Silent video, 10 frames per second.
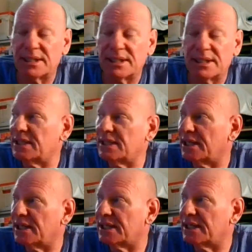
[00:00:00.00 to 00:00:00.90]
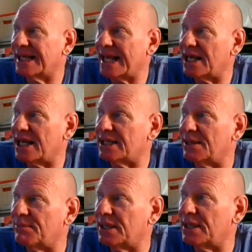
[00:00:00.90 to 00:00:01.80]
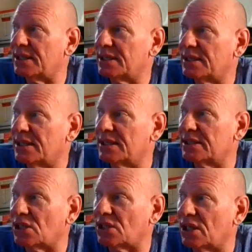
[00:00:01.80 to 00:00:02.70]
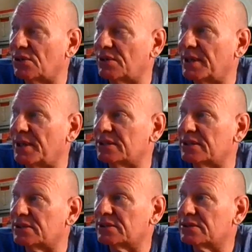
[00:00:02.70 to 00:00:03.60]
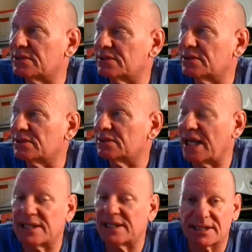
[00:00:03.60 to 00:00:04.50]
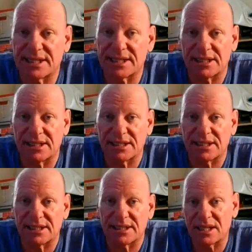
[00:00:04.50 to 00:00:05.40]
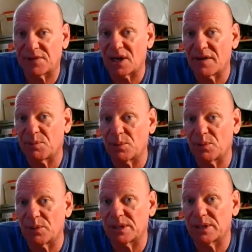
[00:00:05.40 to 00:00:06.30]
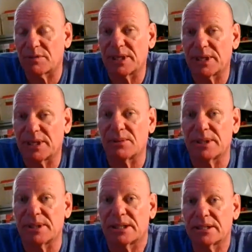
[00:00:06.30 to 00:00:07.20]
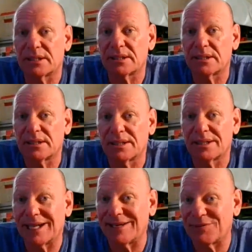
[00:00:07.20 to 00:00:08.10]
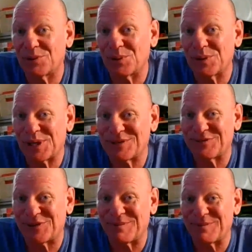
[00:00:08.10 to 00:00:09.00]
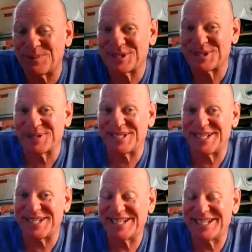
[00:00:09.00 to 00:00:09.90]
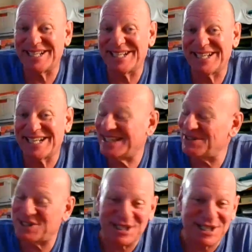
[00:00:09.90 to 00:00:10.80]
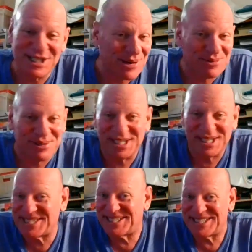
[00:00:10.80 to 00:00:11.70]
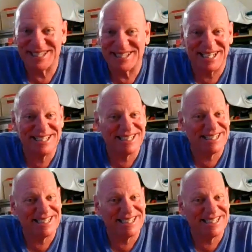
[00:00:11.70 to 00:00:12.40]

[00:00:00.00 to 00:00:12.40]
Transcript: the account number, the dollar amount, and the signature. They're the 5 points of a BOE. And if all those 5 points are on there, there's no reason they